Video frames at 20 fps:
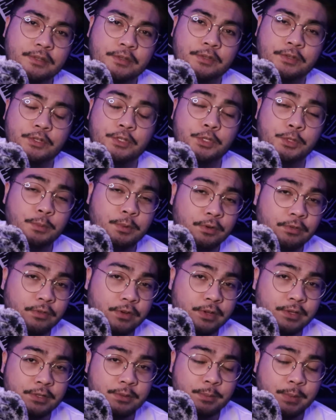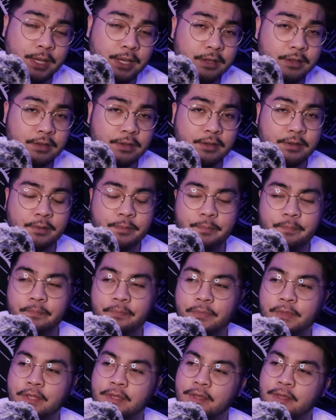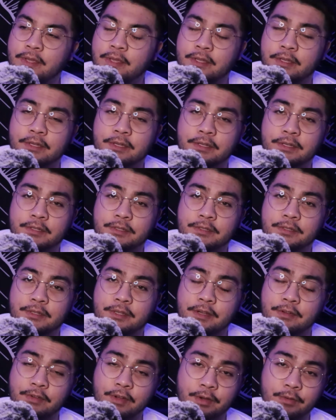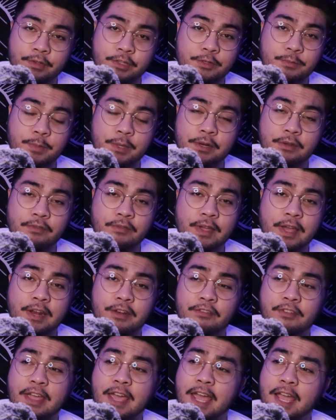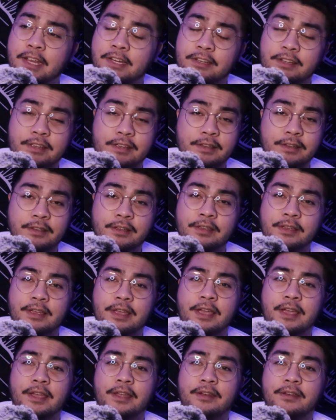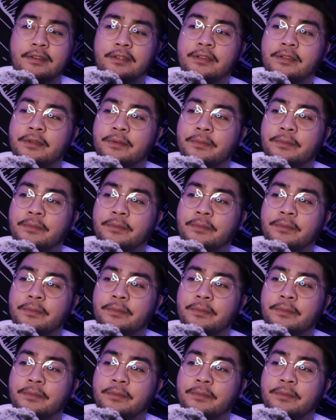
They're super fun to make because I've always been a fan of acting and